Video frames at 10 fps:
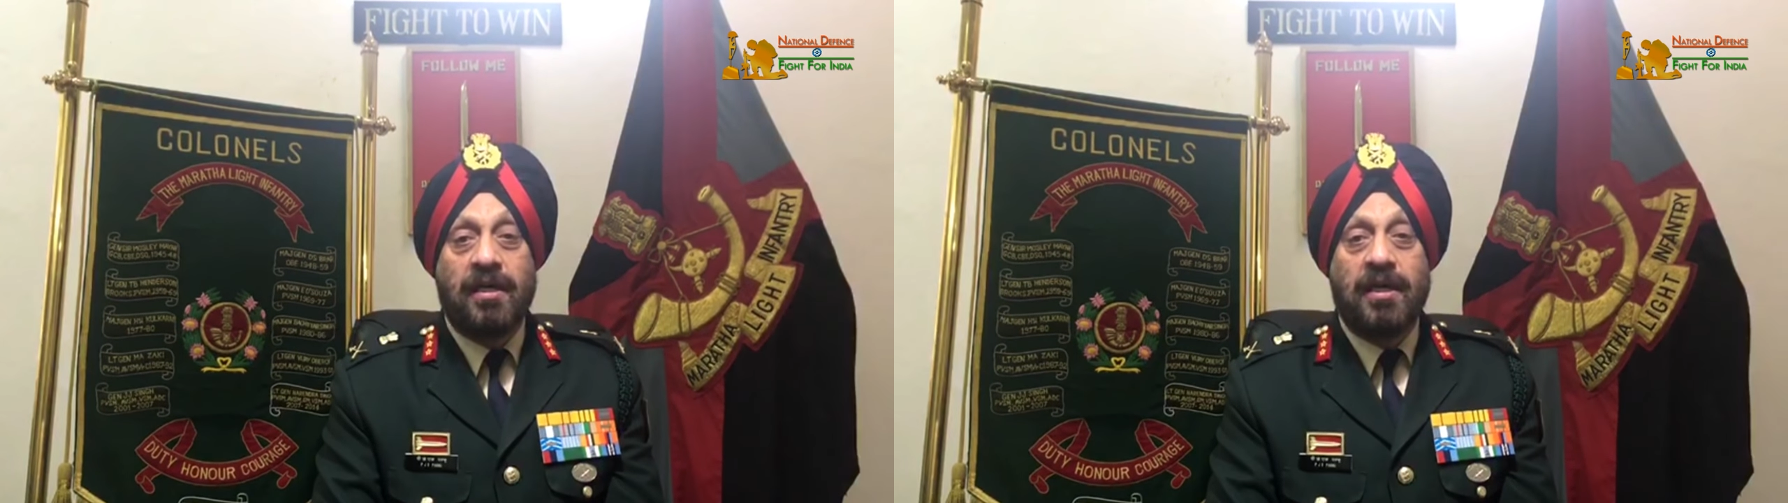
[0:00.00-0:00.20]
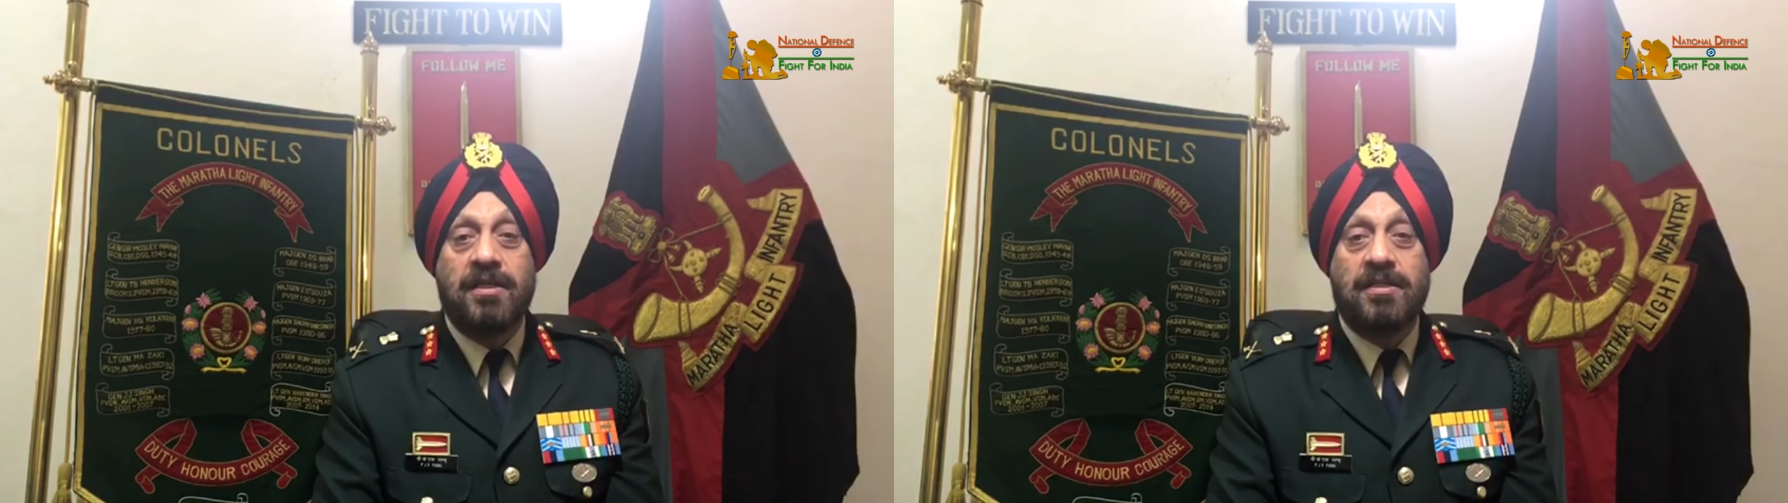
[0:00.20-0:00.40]

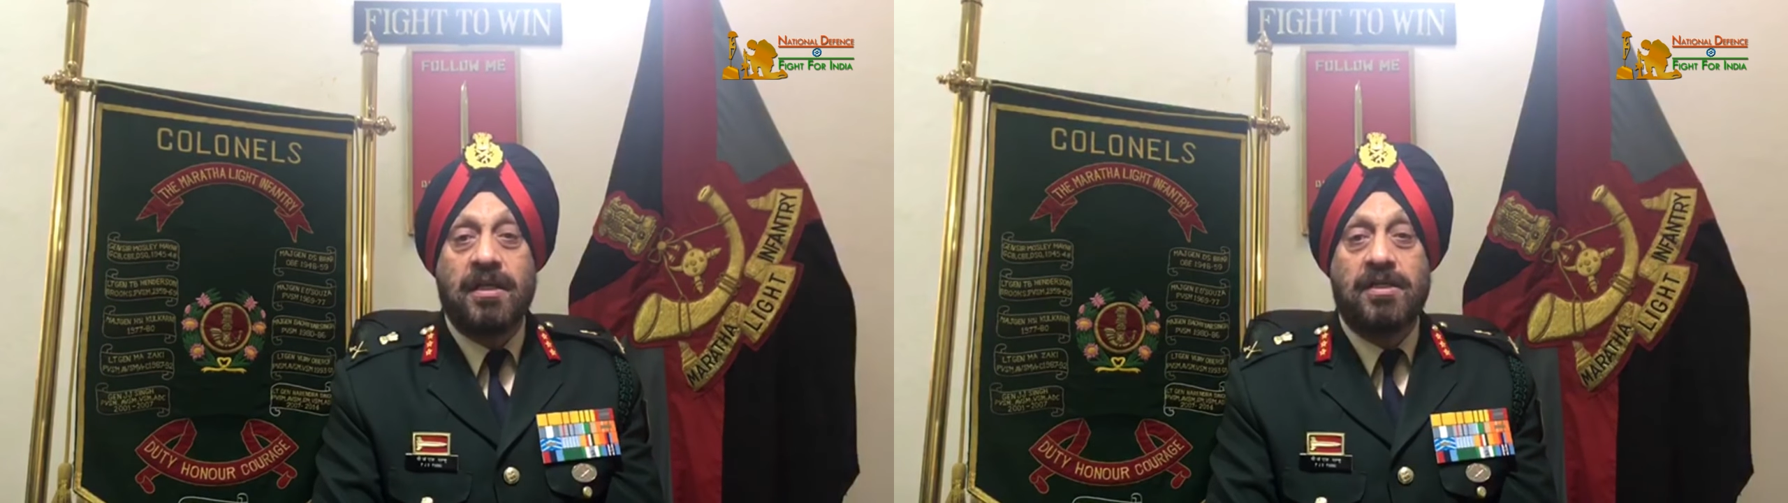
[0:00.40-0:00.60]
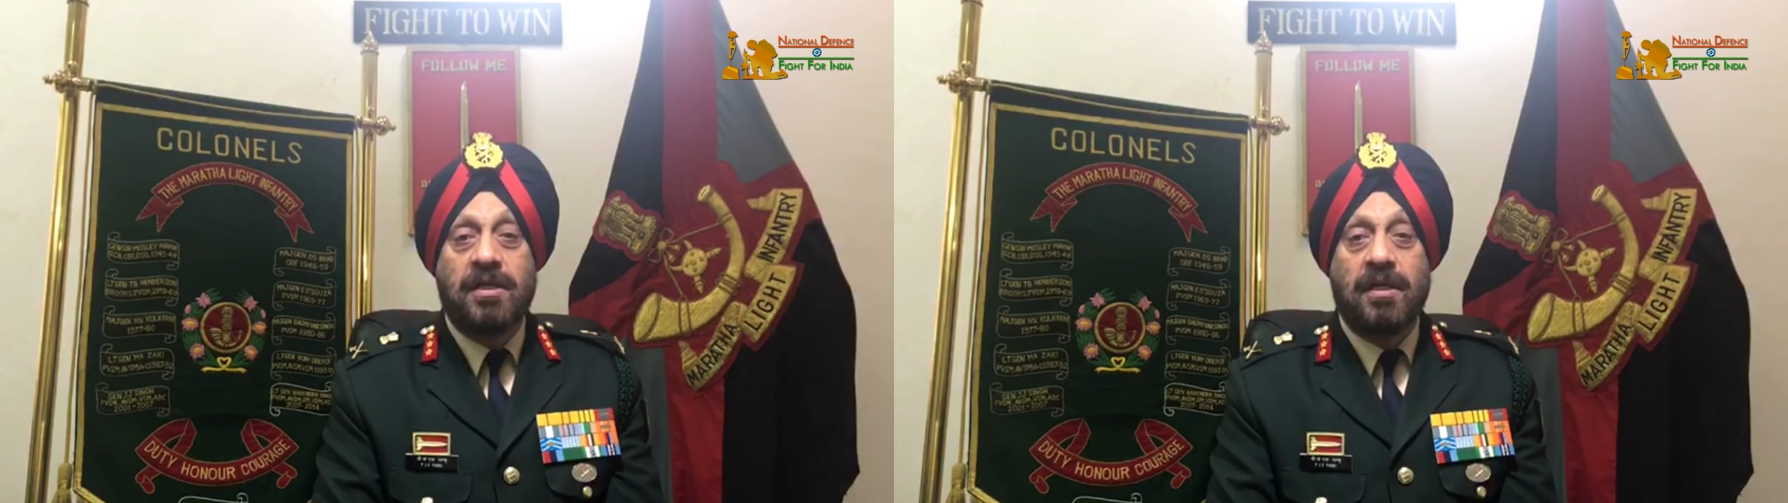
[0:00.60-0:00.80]
Air
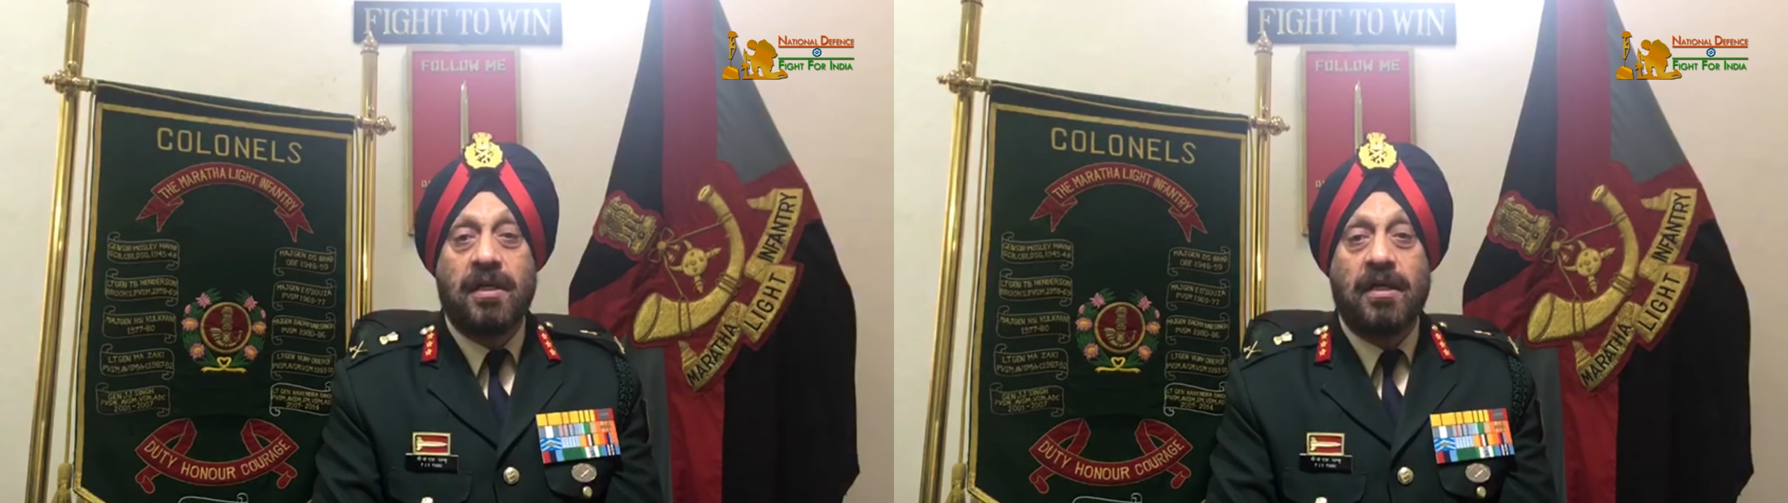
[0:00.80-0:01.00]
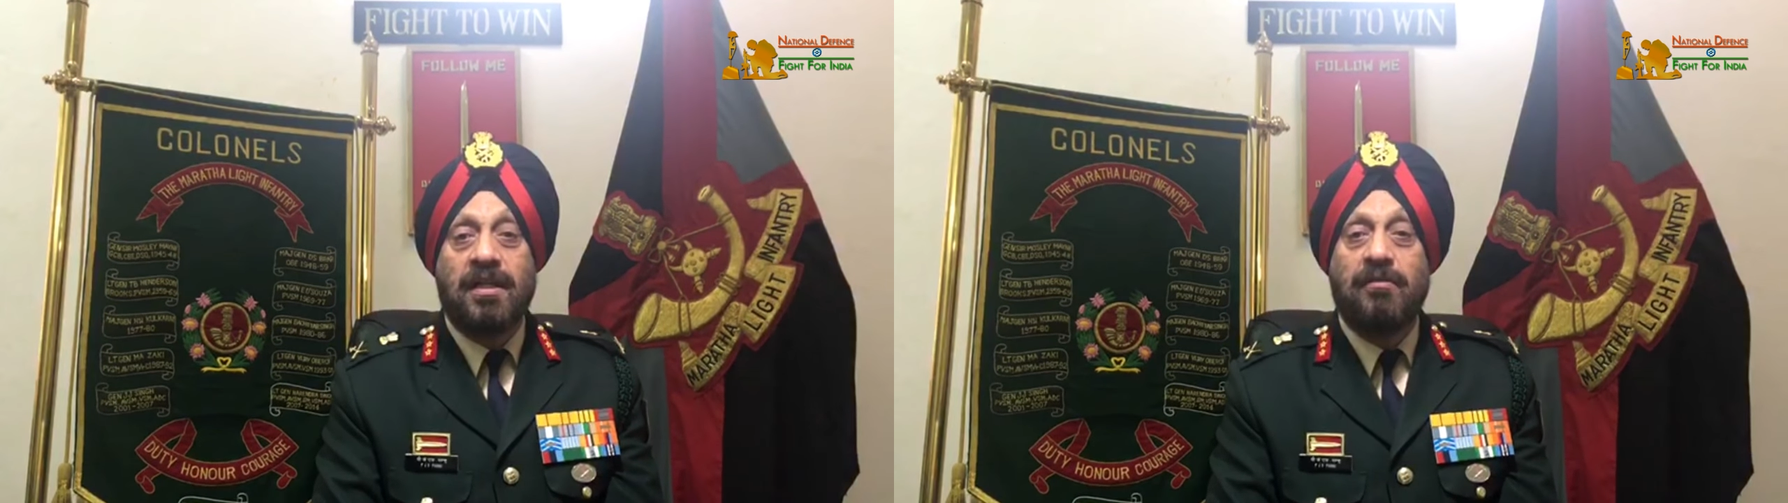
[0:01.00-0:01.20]

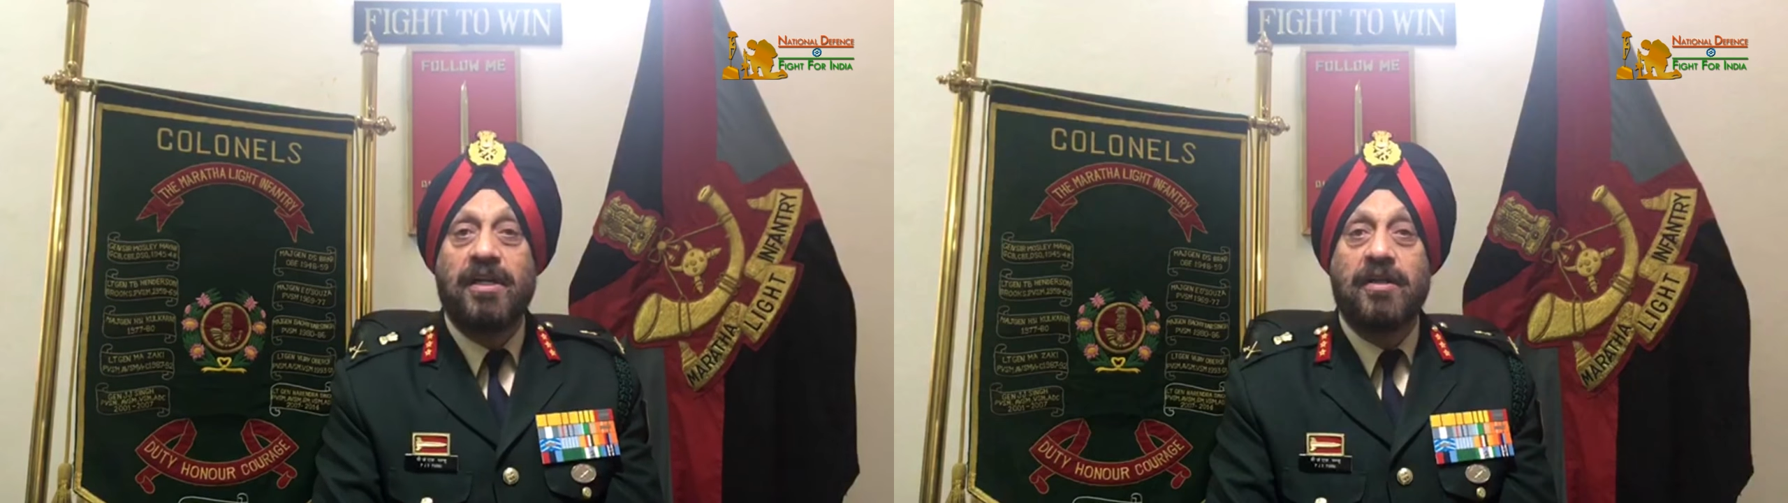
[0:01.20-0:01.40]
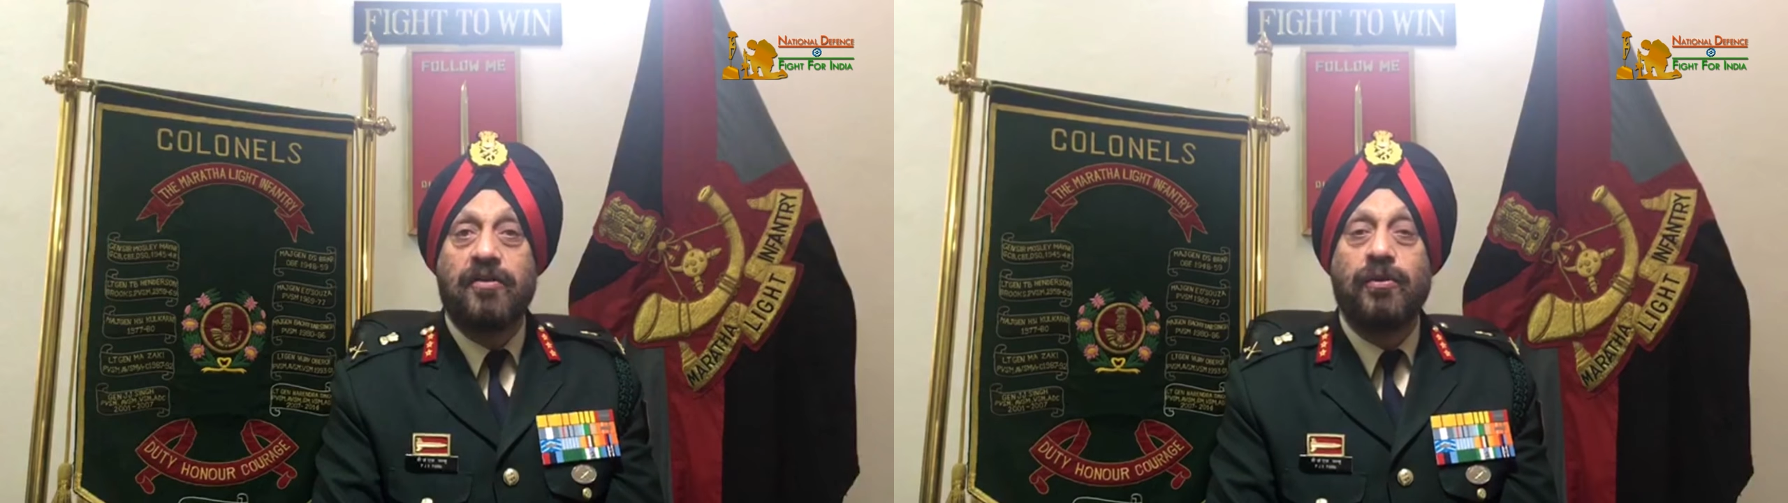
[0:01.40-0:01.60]
Station
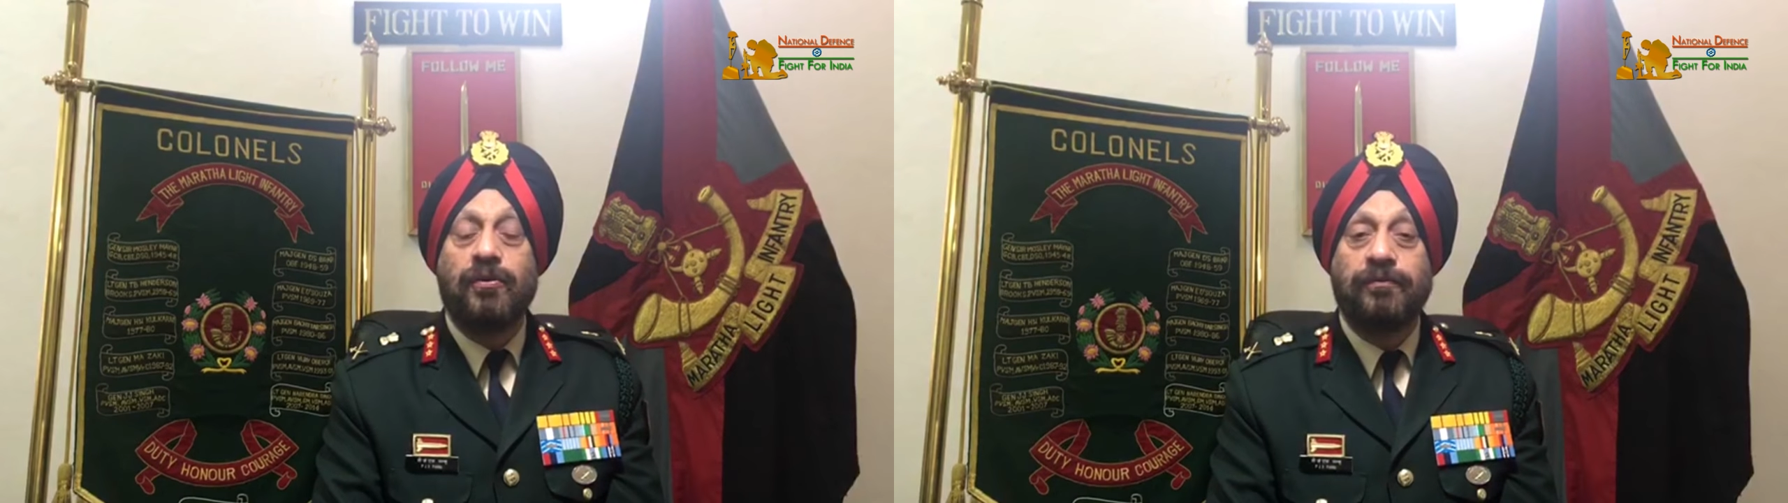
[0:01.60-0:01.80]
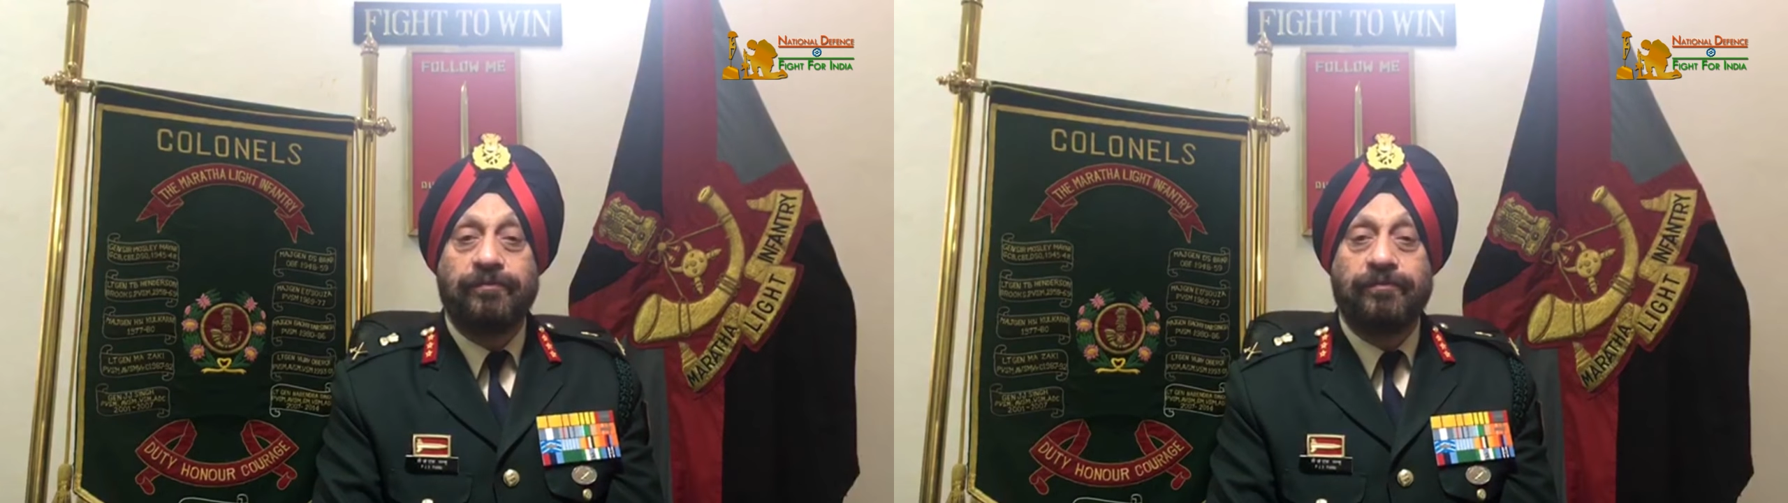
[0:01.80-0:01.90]
Daman and Diu.